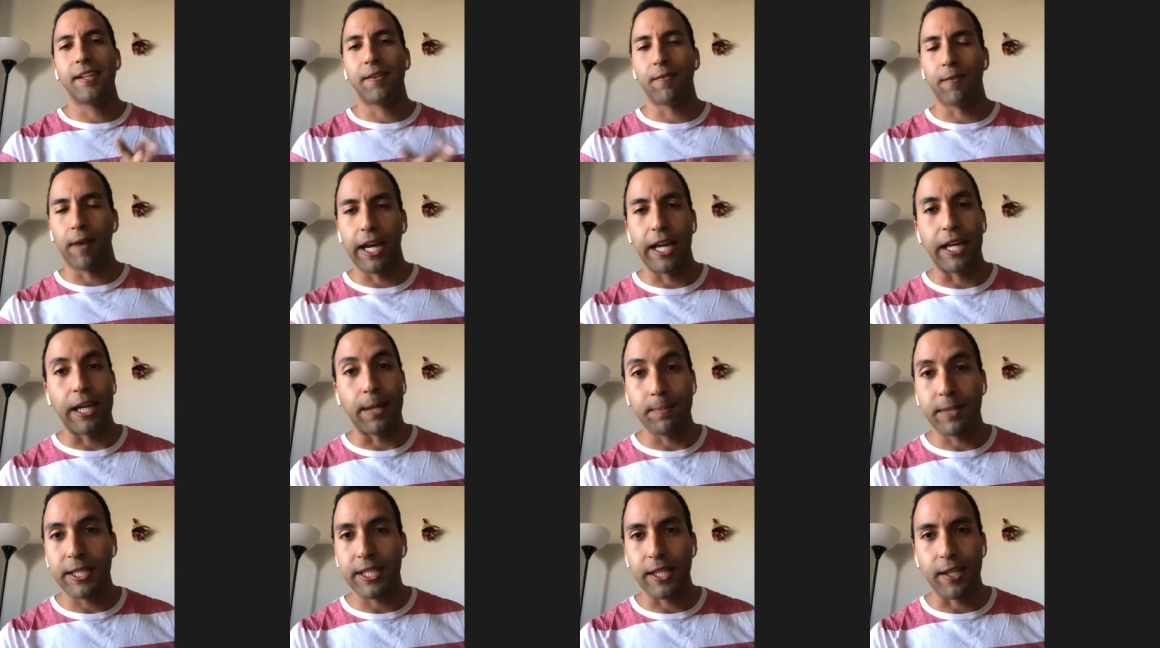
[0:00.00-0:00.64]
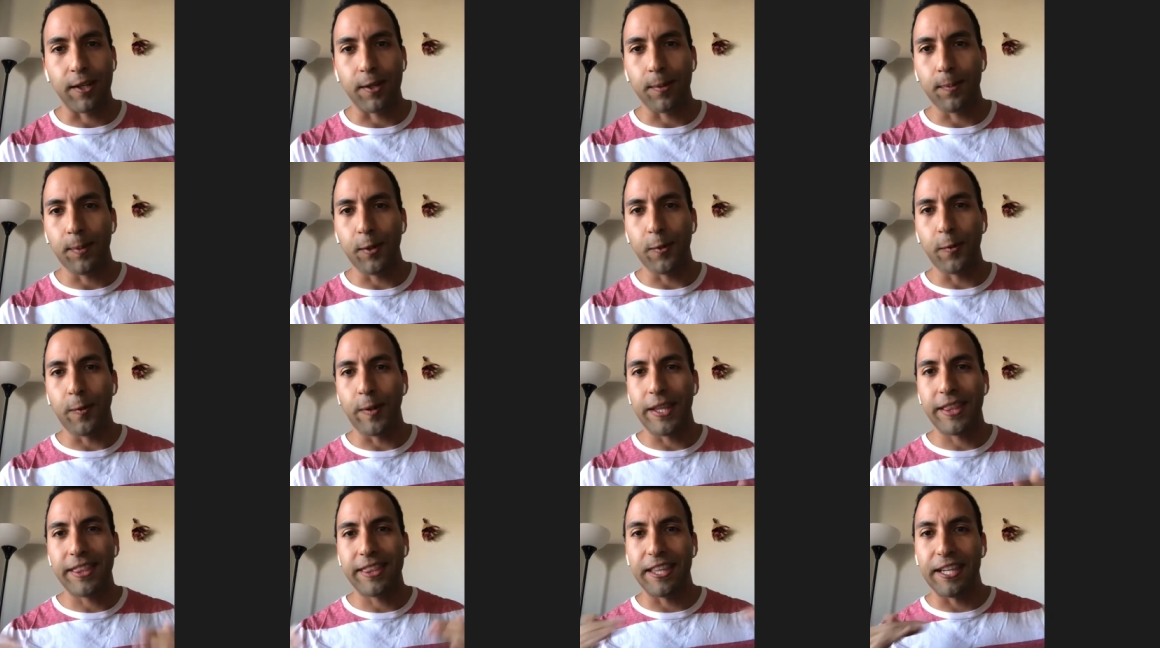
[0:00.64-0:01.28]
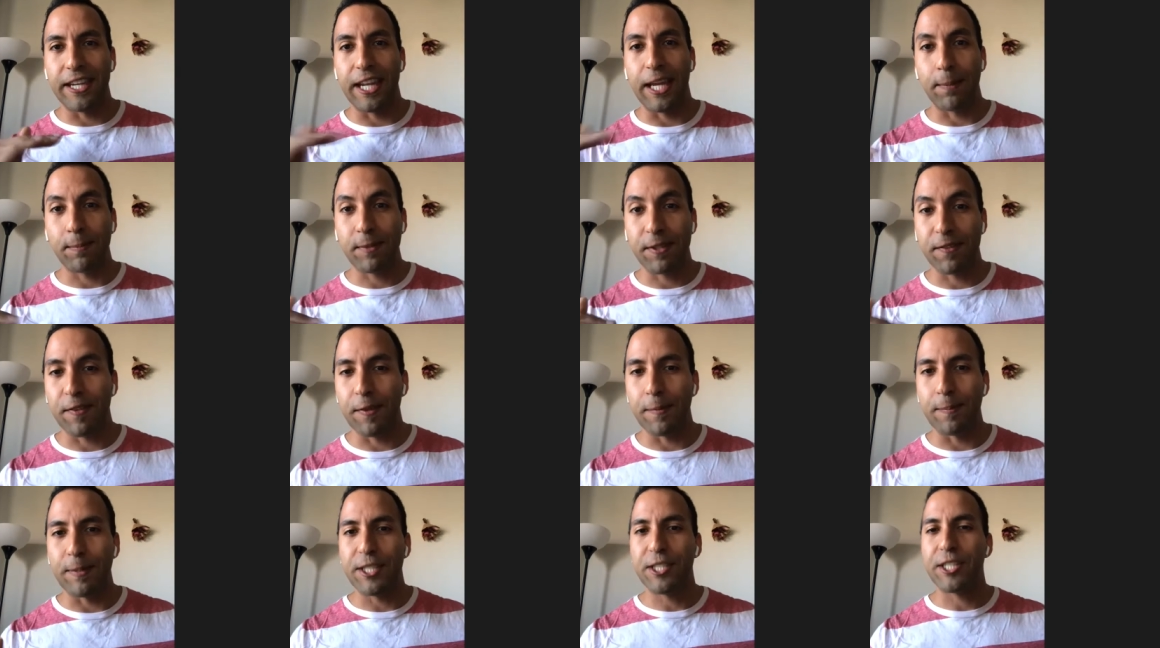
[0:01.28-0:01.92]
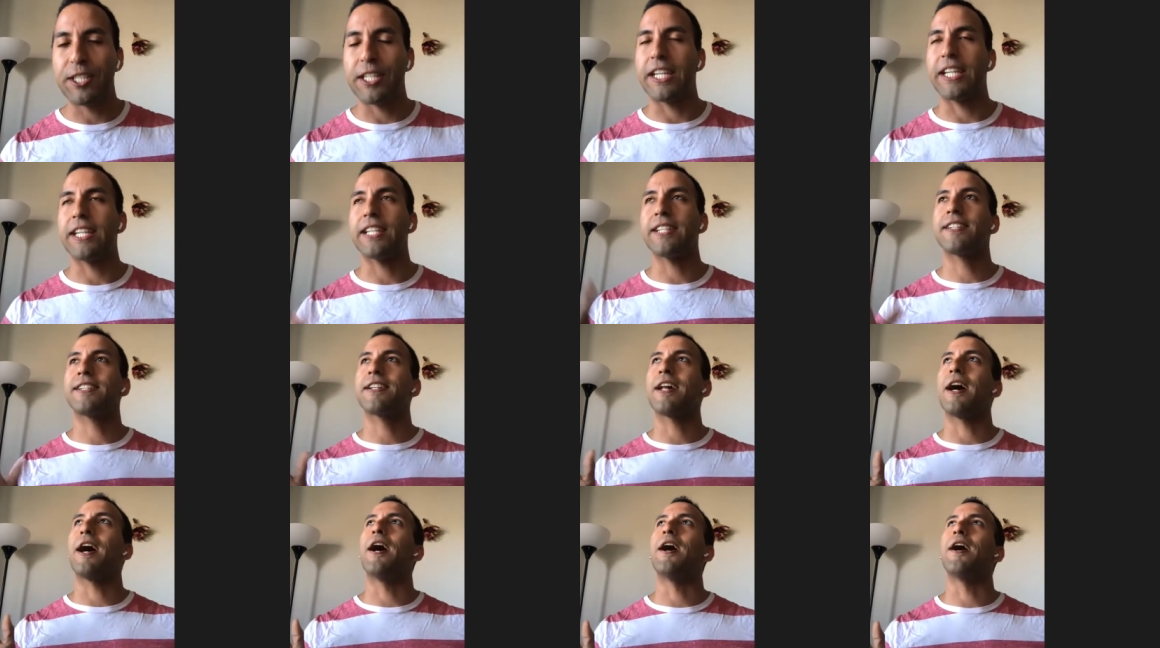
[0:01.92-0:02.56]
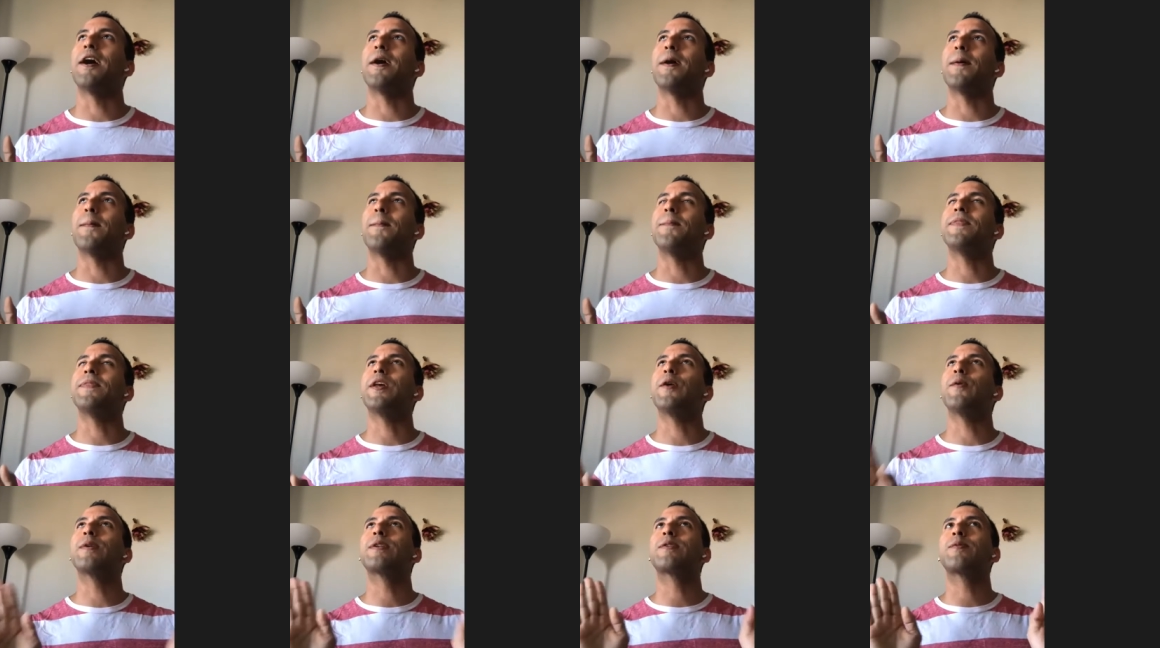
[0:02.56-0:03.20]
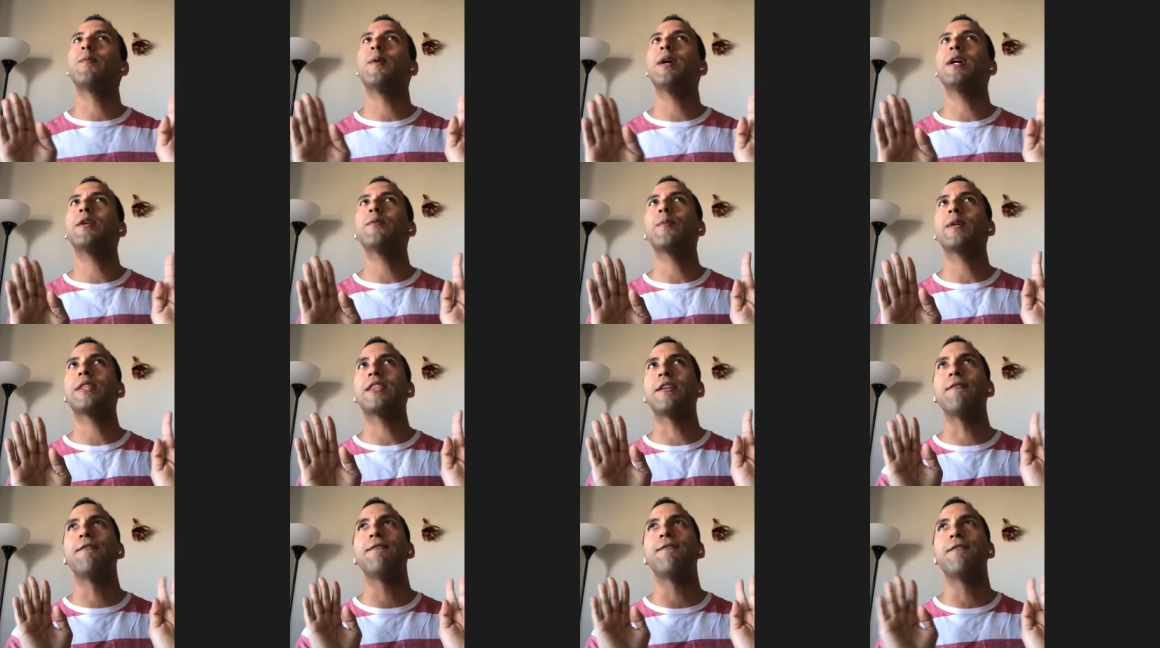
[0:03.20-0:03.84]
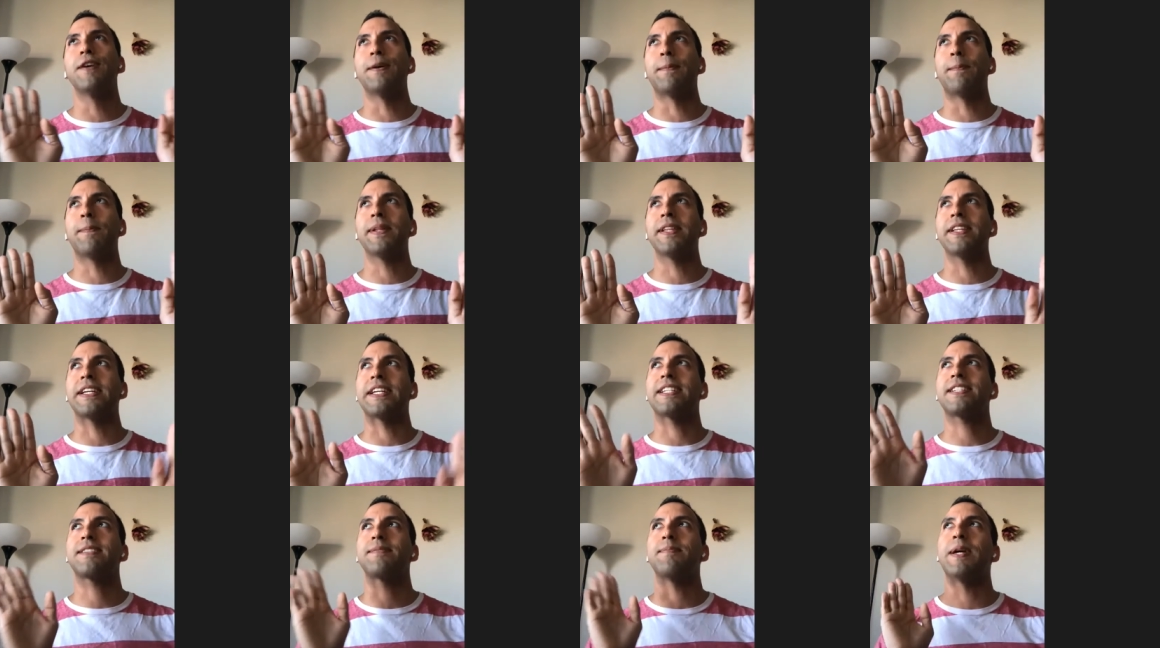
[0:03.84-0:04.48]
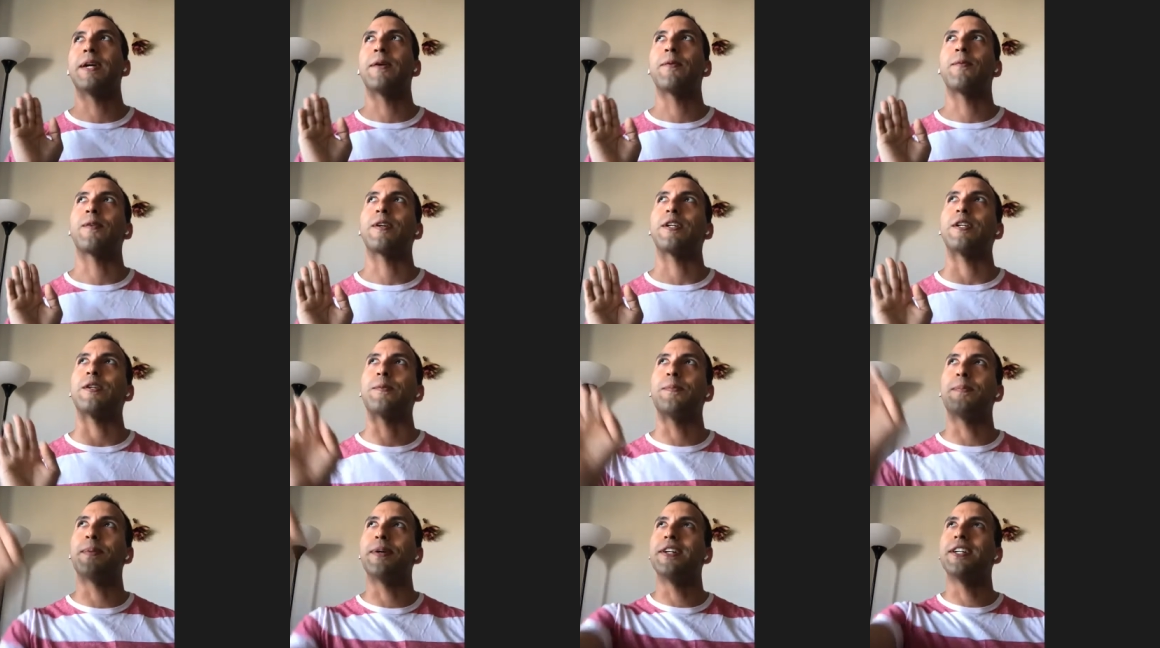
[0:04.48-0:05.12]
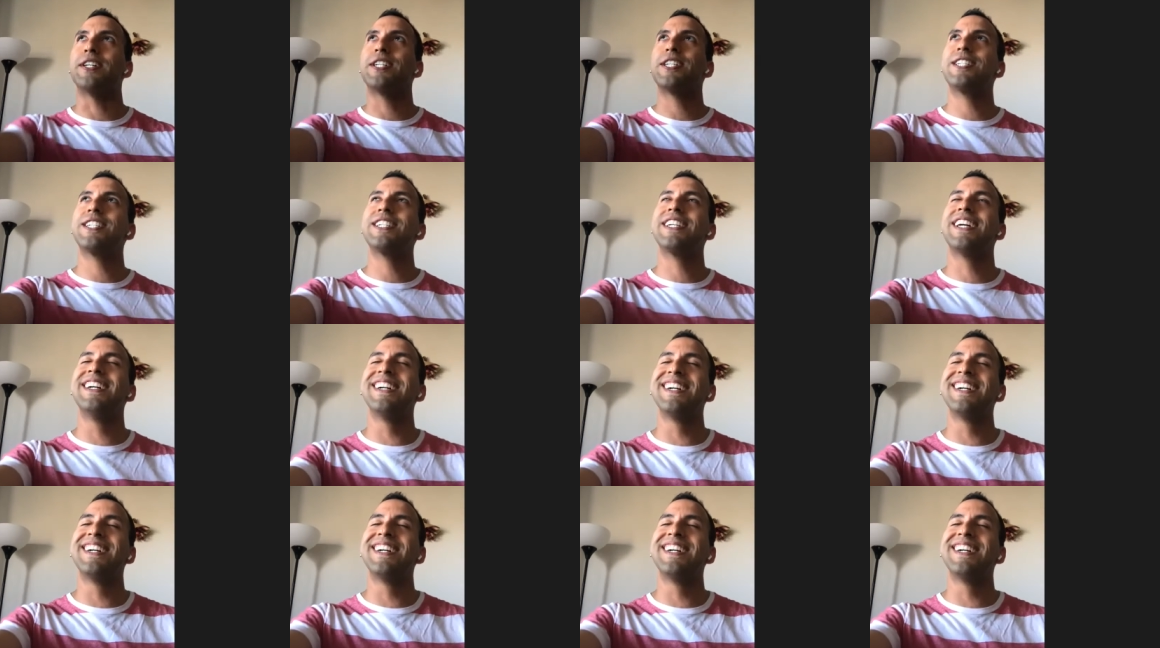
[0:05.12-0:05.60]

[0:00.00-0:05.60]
Ryan, I'm terrible with the names of the machines. There was one with the foot placement where you push